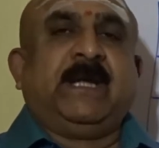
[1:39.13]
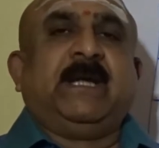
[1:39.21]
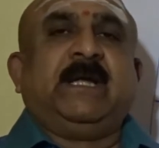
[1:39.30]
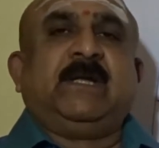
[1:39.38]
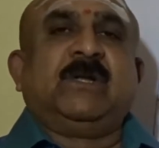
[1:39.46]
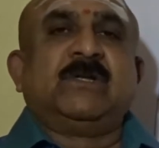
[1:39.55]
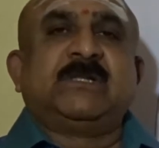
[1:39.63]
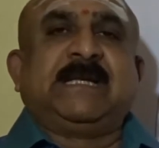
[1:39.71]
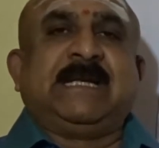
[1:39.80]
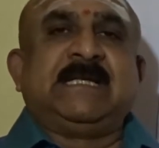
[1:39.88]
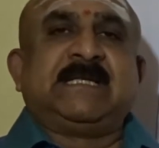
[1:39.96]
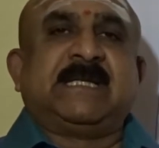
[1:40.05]
It also
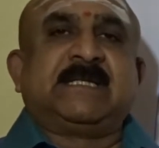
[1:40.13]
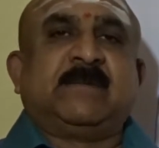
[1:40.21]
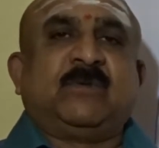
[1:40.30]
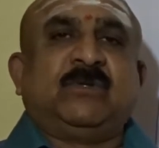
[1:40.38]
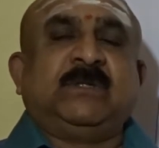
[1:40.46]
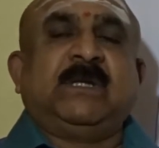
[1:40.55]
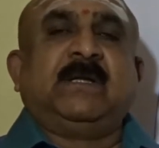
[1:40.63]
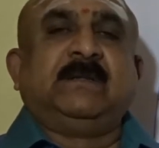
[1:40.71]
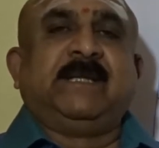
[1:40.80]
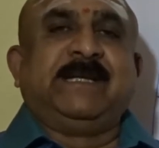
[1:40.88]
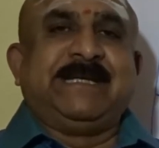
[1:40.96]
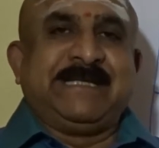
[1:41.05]
tells us about
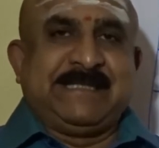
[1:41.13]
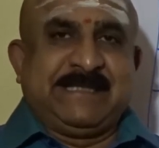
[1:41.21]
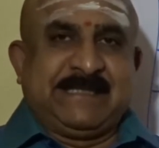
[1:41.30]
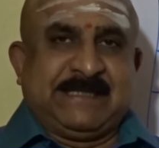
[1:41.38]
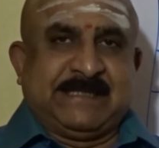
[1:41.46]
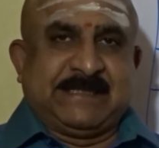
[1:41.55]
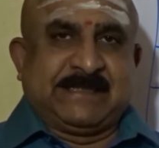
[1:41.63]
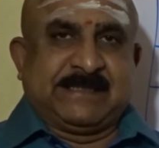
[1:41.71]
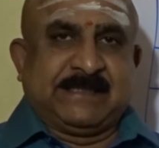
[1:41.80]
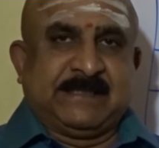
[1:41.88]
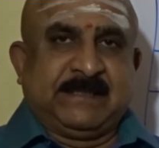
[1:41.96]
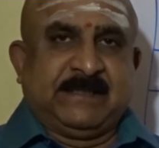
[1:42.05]
the diseases.